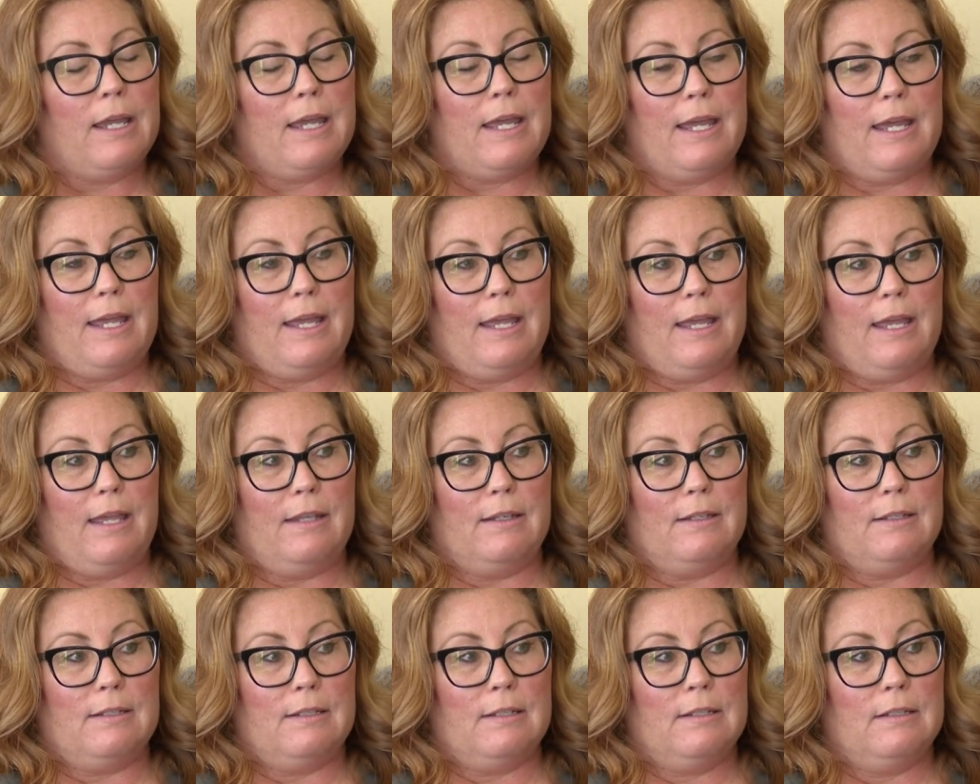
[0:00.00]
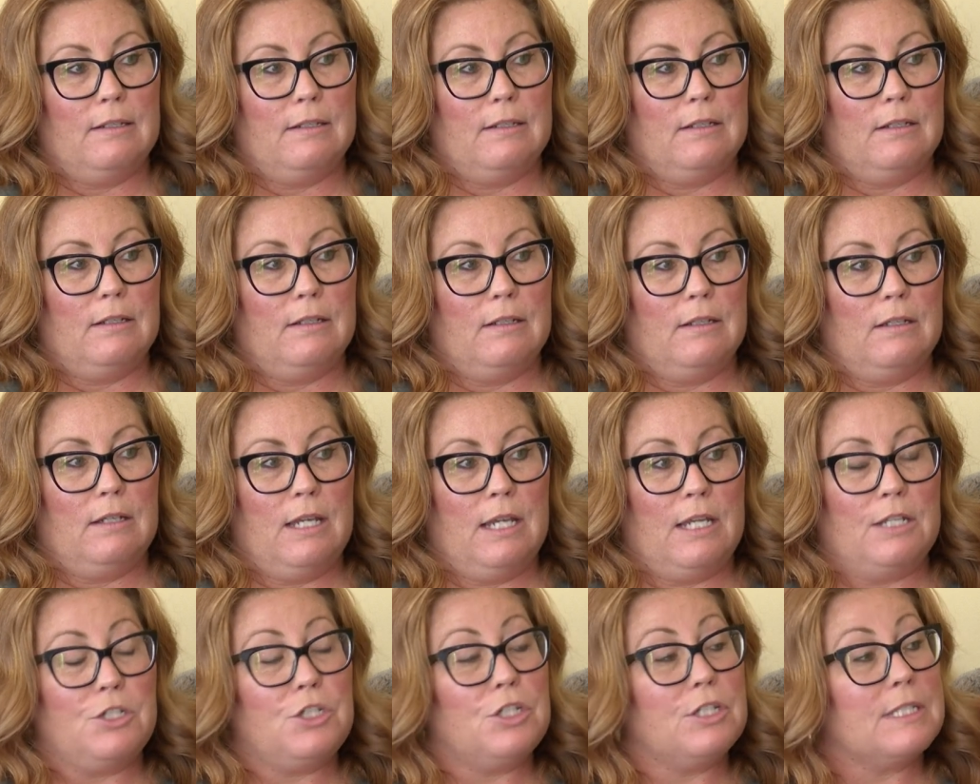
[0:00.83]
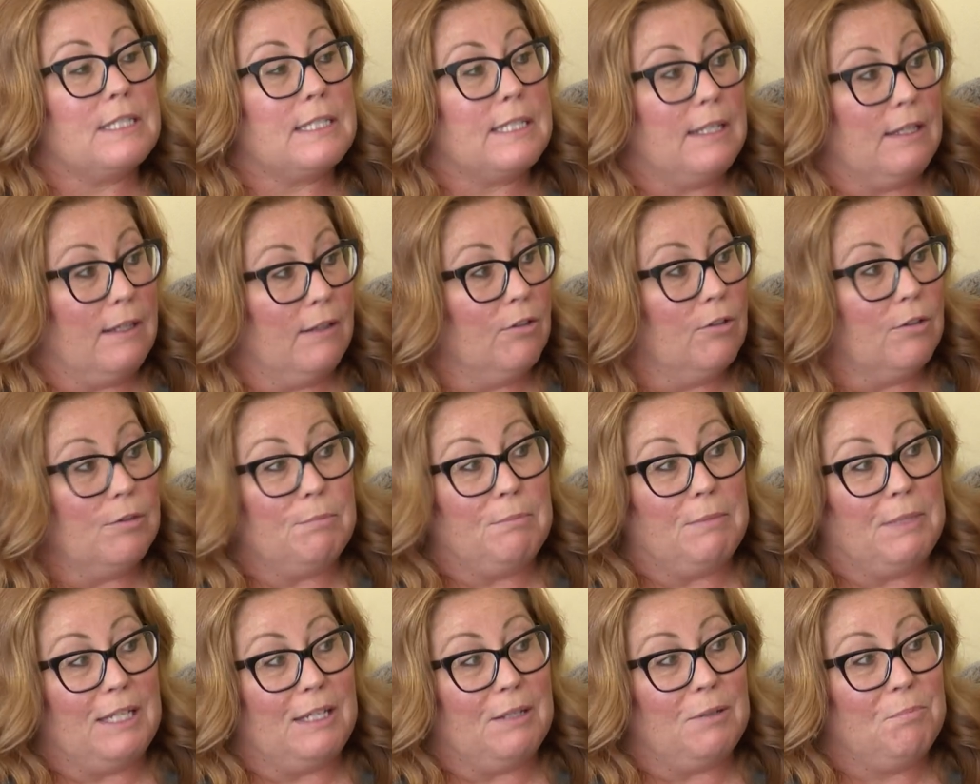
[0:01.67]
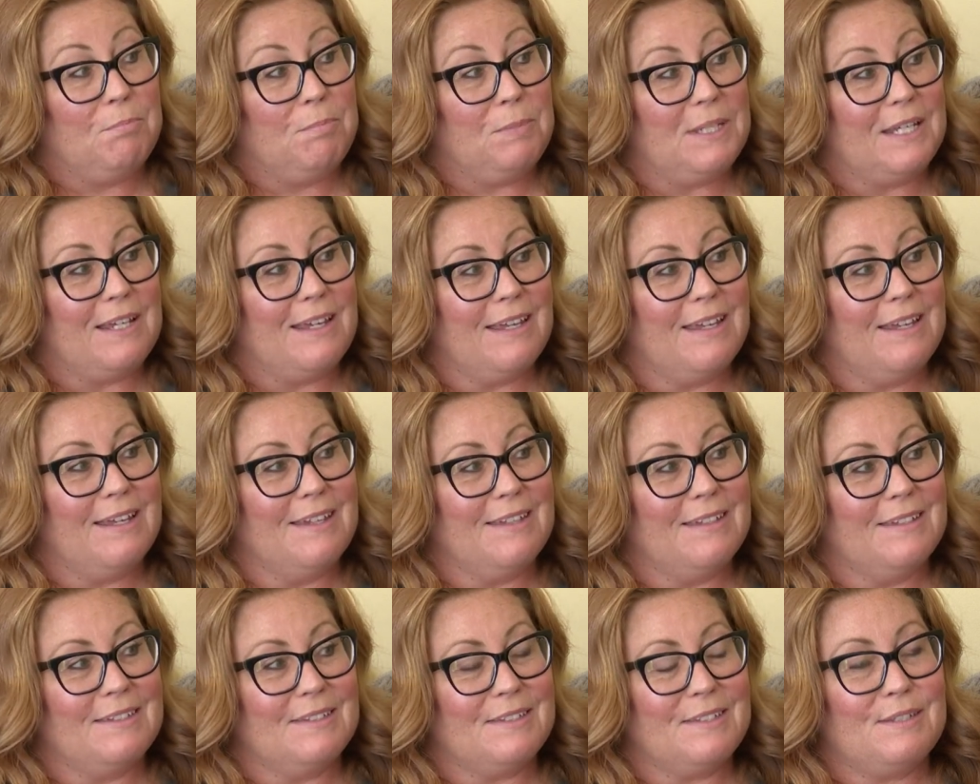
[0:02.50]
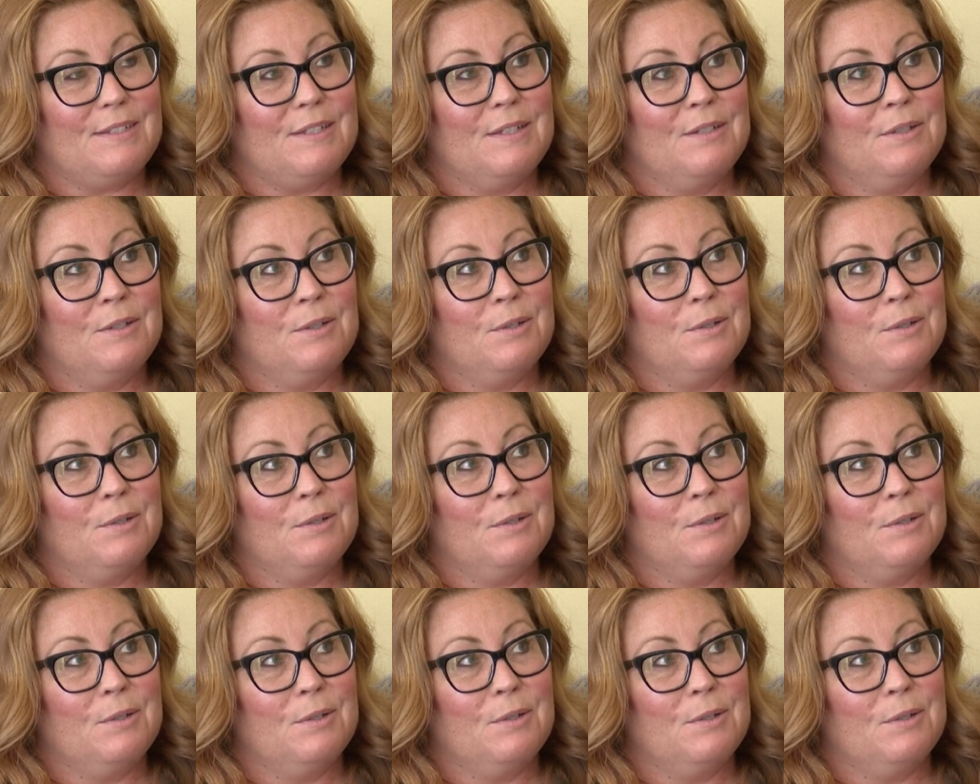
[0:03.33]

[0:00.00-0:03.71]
And it just killed me because,